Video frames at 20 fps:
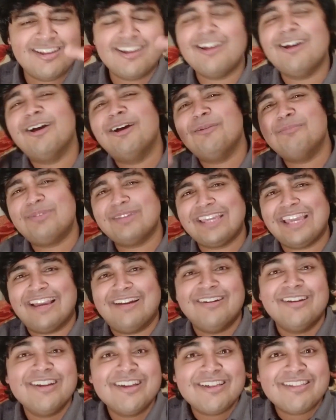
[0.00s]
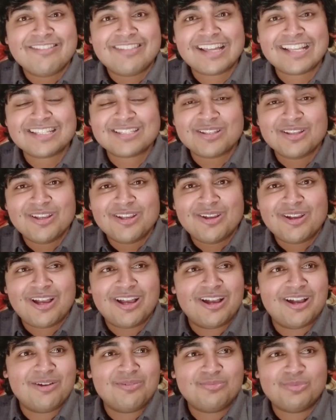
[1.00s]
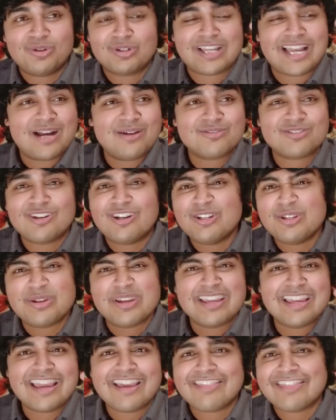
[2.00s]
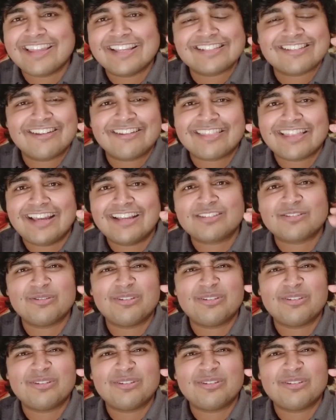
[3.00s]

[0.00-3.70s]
Uh, but yeah, that's uh, what gowns are, and you can get things like that.